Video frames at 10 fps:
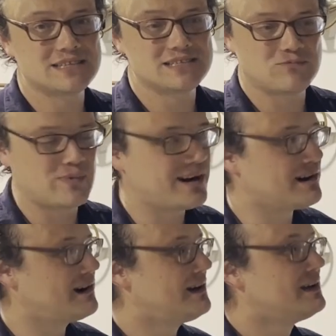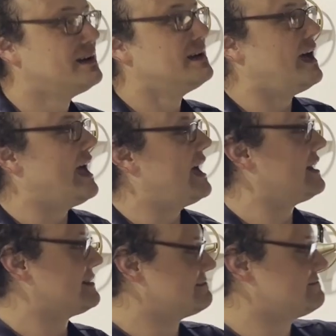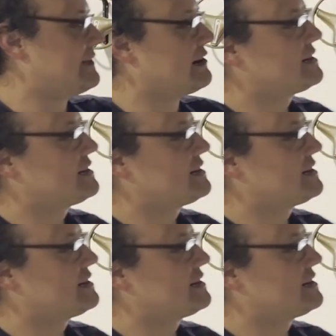somewhere, and here it